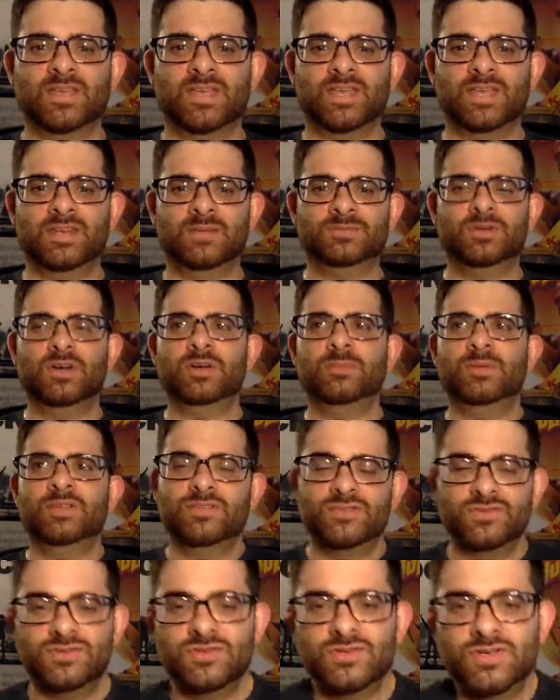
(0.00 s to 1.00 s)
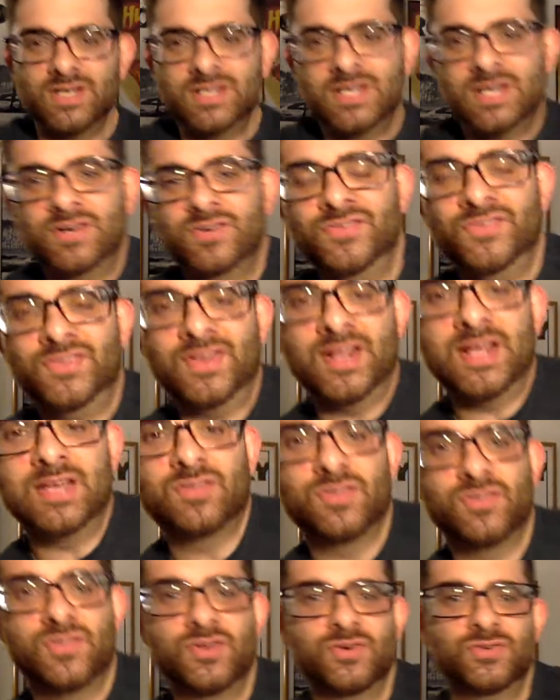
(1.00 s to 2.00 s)
And I'm talking about that. You gotta
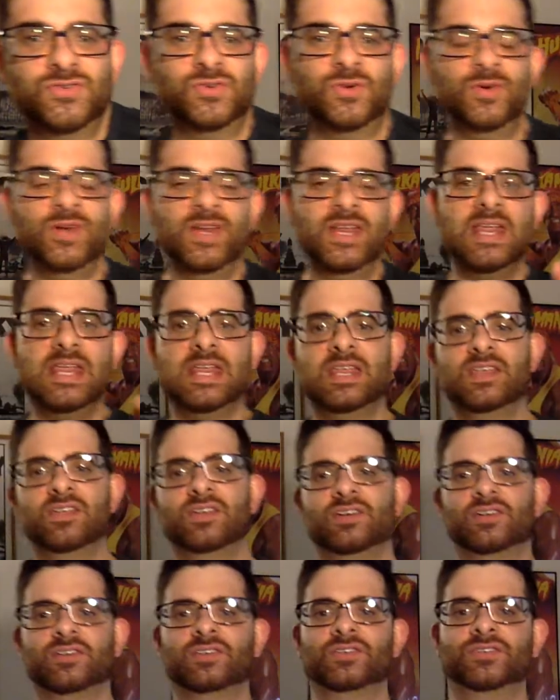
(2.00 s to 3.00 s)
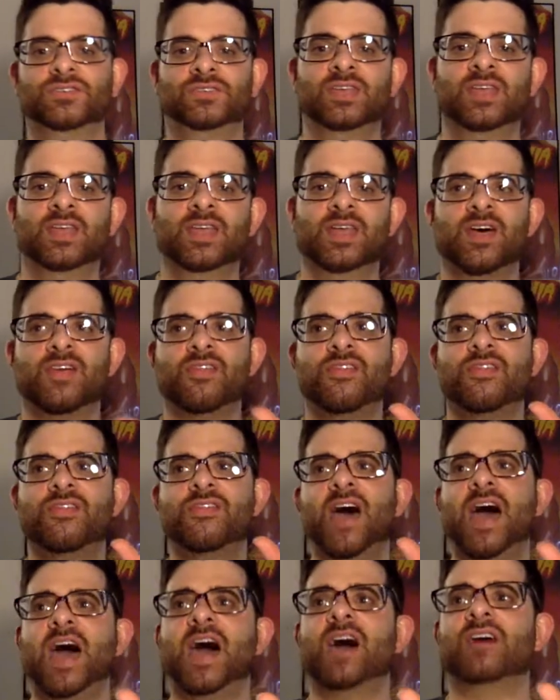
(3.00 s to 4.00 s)
understand that there's certain heels
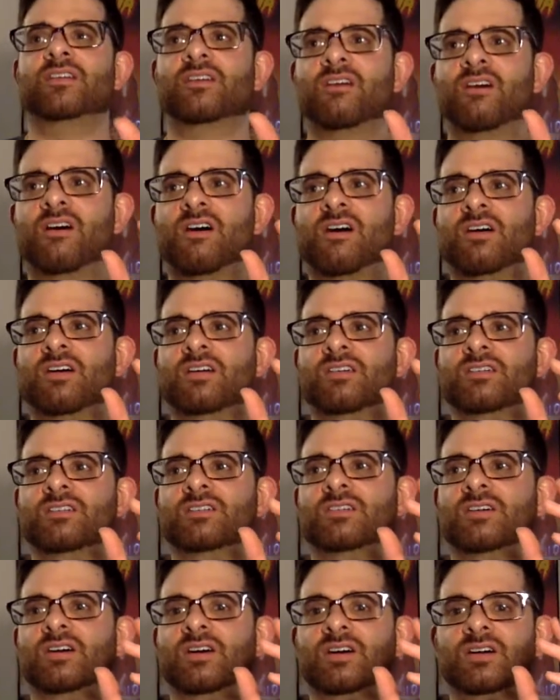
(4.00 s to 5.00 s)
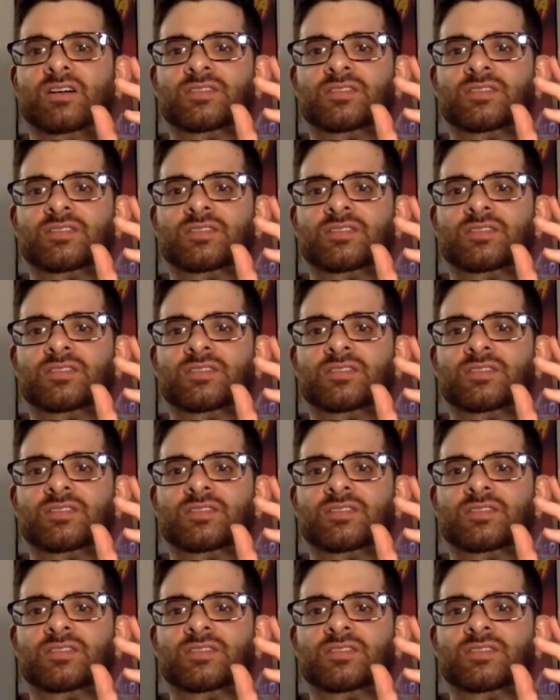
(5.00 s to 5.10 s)
that are